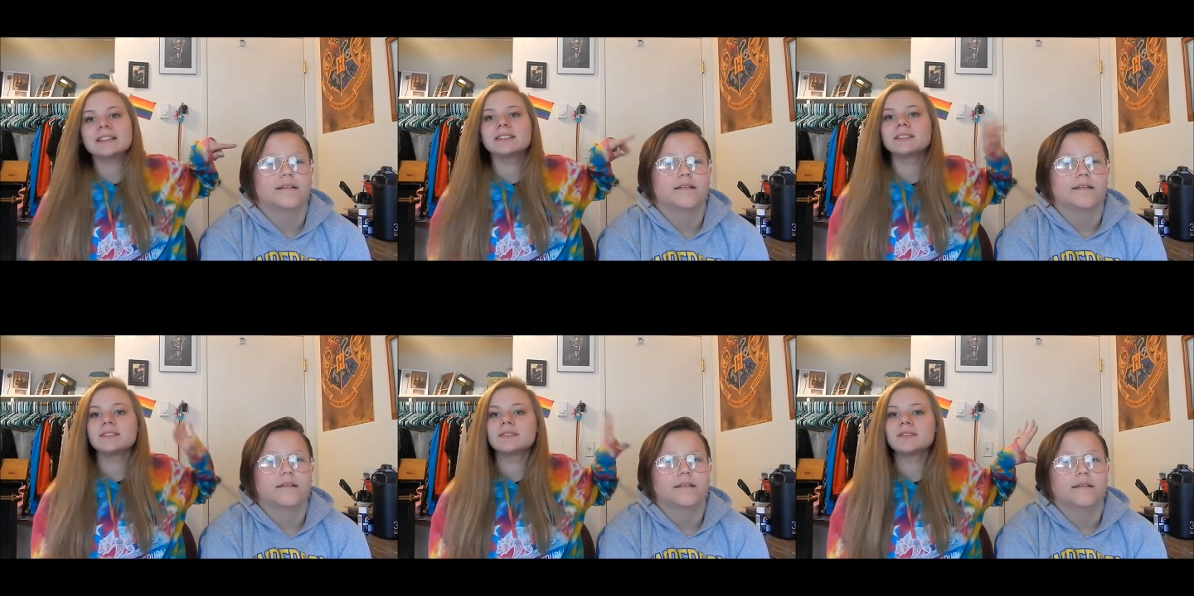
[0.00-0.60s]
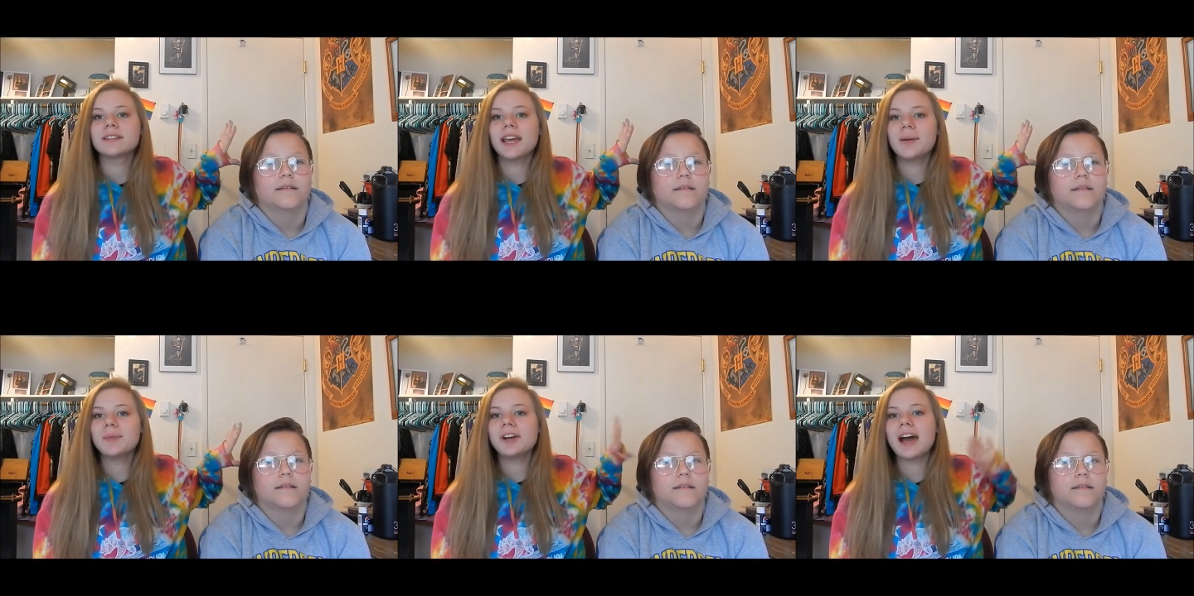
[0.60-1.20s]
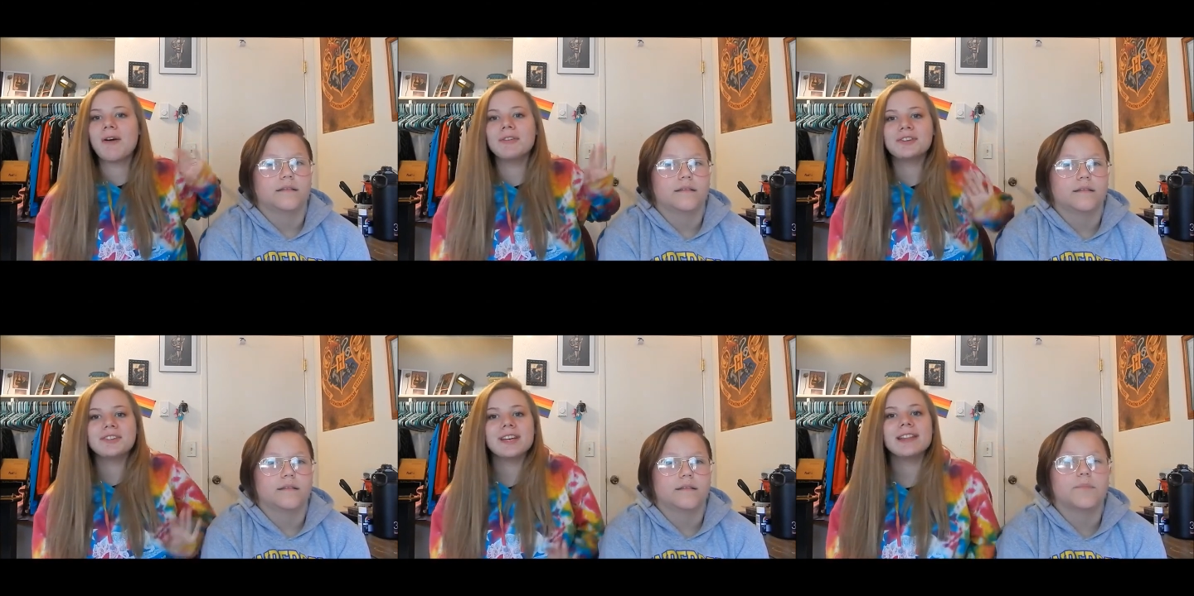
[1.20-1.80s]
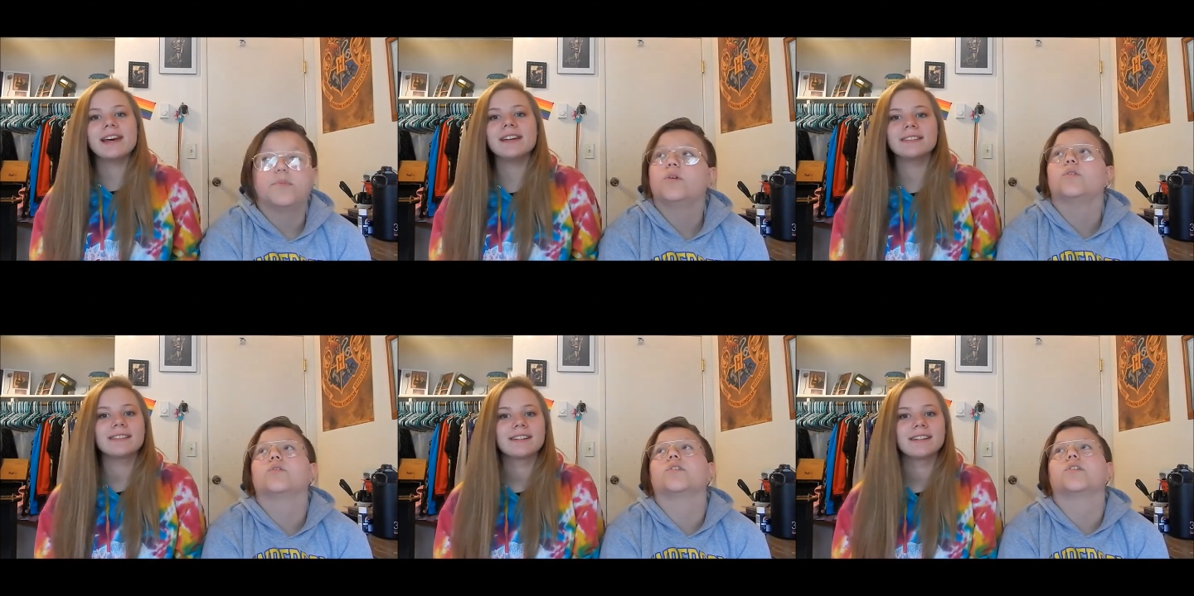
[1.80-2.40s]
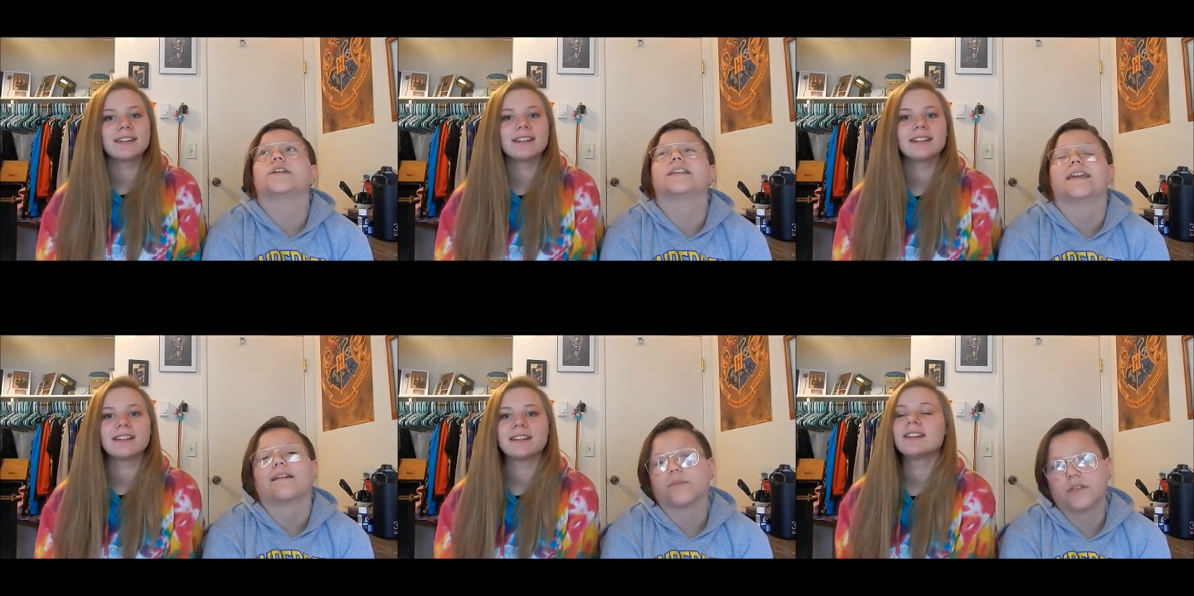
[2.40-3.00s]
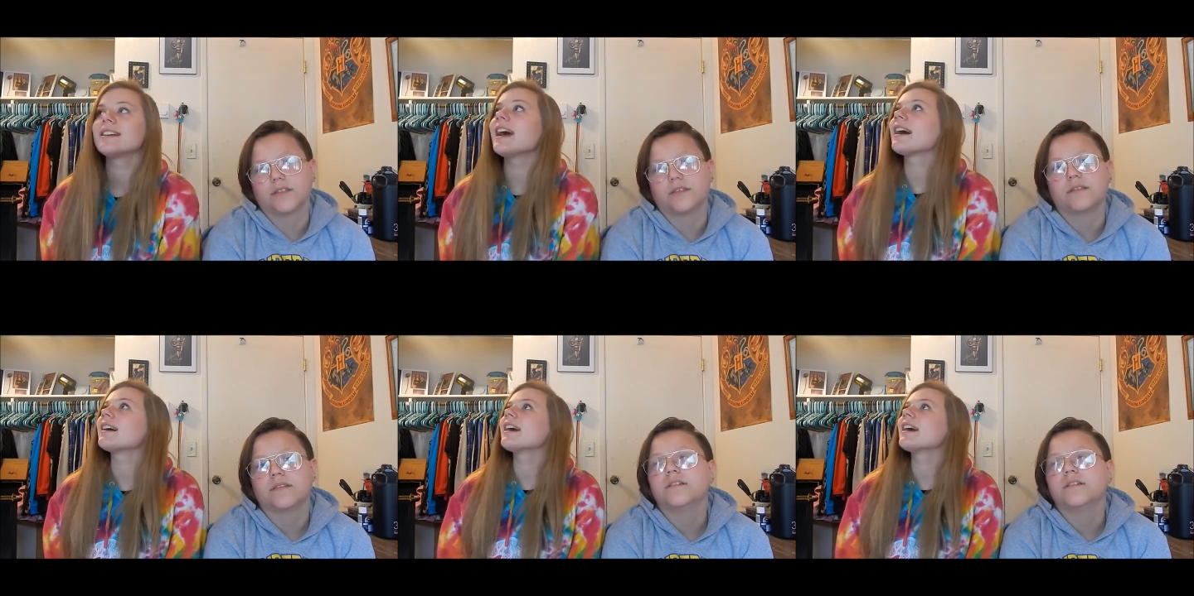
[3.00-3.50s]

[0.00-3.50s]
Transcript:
Speaker 1: Instax, camera, however you say that. Polaroid camera.